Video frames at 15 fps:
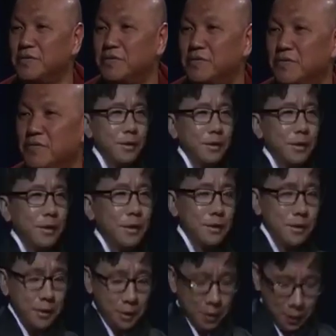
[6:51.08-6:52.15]
Yes,
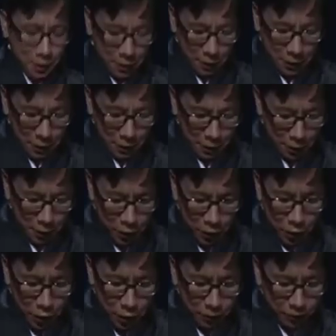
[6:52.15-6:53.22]
yes.
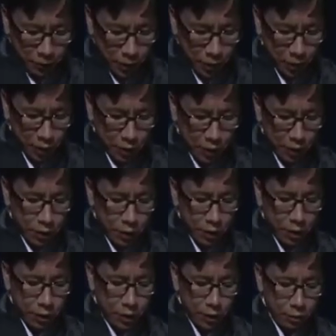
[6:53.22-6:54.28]
And
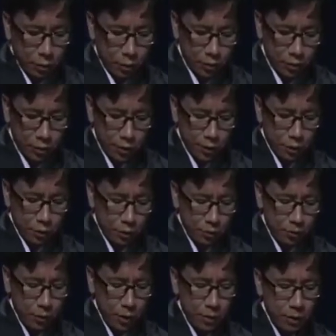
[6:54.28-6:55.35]
another important thing to
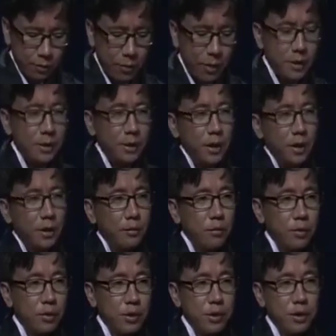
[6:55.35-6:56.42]
bear in mind is, like
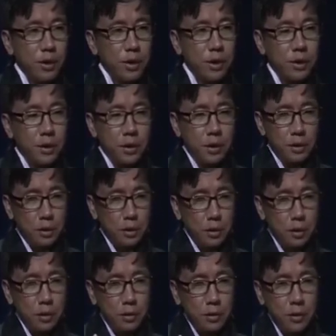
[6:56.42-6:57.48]
Rinpoche said,
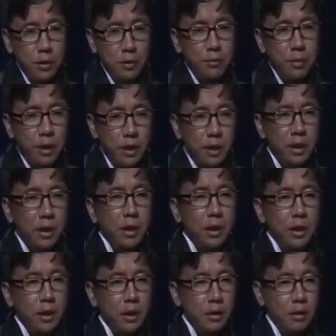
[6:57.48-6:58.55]
in the
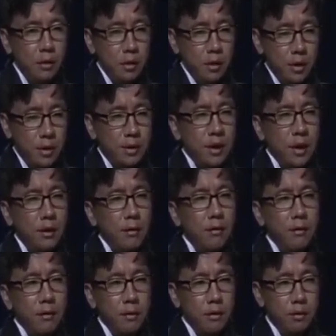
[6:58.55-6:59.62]
beginning
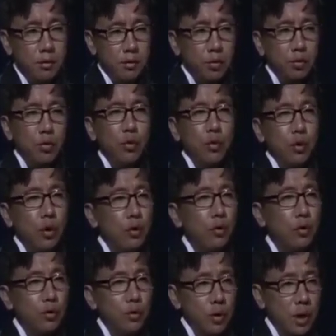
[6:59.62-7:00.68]
itself, to know your
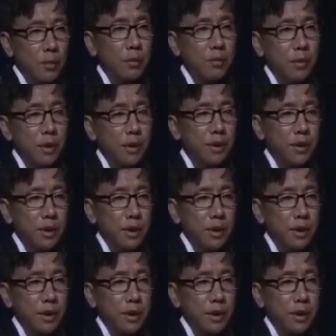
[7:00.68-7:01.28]
own capability